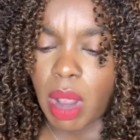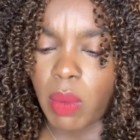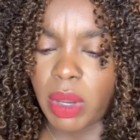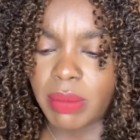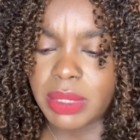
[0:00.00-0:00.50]

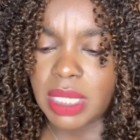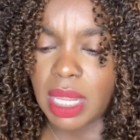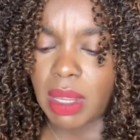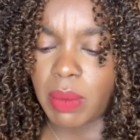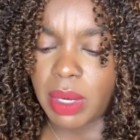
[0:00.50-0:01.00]
on what I'm
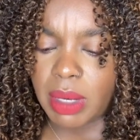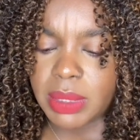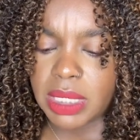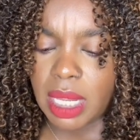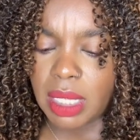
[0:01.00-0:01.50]
saying when
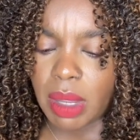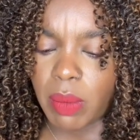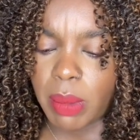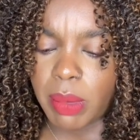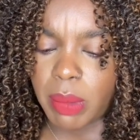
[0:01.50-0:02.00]
I'm saying
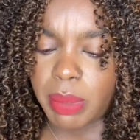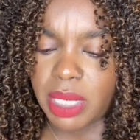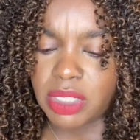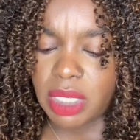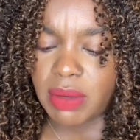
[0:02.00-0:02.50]
that women are
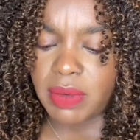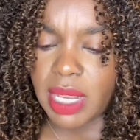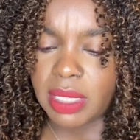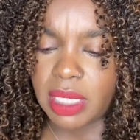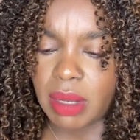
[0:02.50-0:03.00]
pleasure. And if
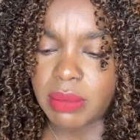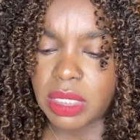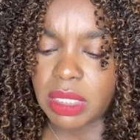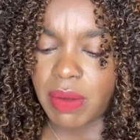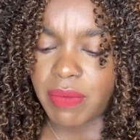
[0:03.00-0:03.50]
not, then I'm
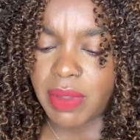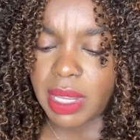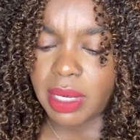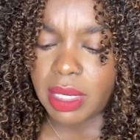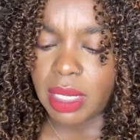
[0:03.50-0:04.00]
just going to
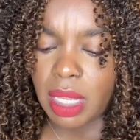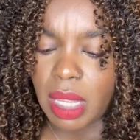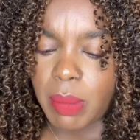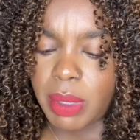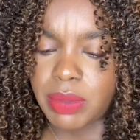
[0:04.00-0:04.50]
find it.
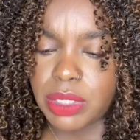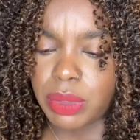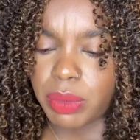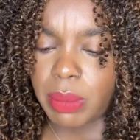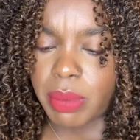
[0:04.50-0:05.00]
But it was
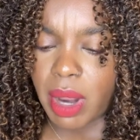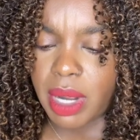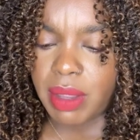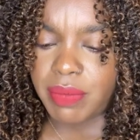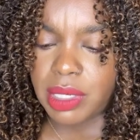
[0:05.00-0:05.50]
a
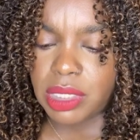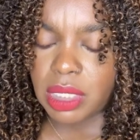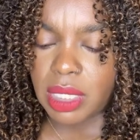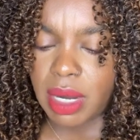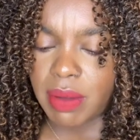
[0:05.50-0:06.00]
3-part
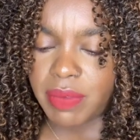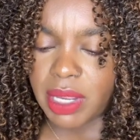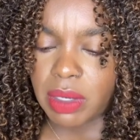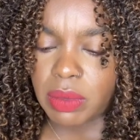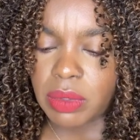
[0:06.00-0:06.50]
definition that I
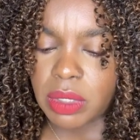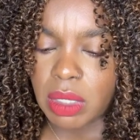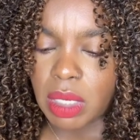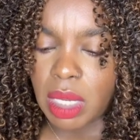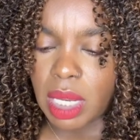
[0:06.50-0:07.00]

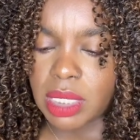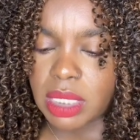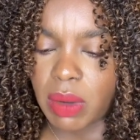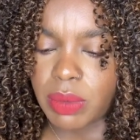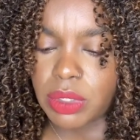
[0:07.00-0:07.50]
found
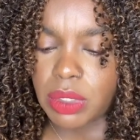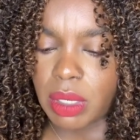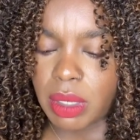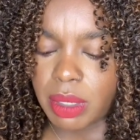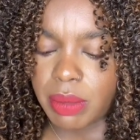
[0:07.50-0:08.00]
as I
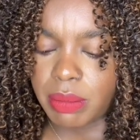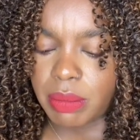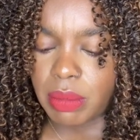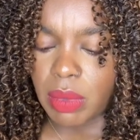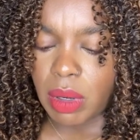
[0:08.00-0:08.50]
was
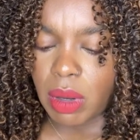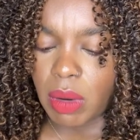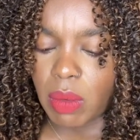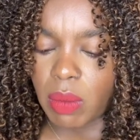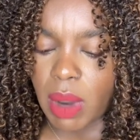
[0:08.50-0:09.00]

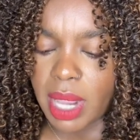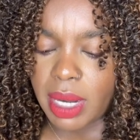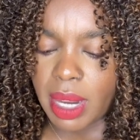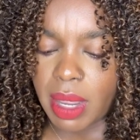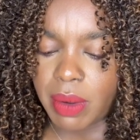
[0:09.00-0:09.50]

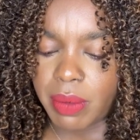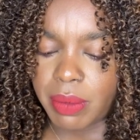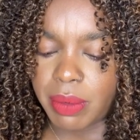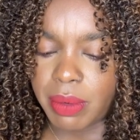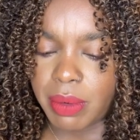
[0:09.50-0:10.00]
writing out
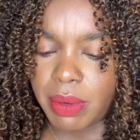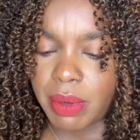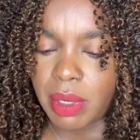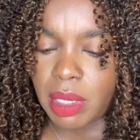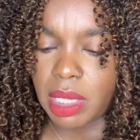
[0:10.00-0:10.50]

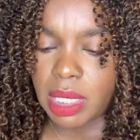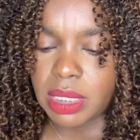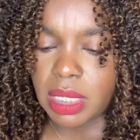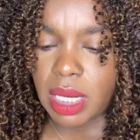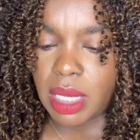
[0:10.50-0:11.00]

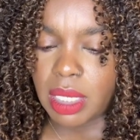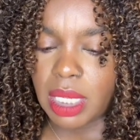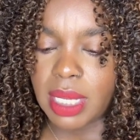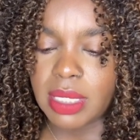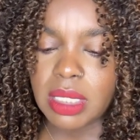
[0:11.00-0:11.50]
yesterday.
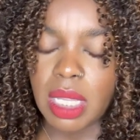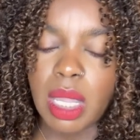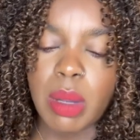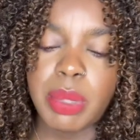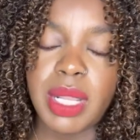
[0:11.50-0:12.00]
Yes.
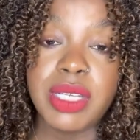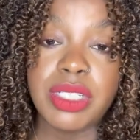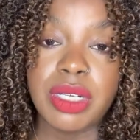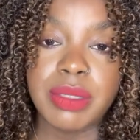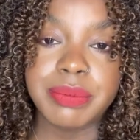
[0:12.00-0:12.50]

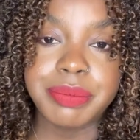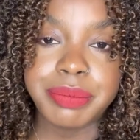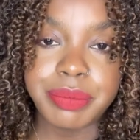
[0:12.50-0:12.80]
Pleasure.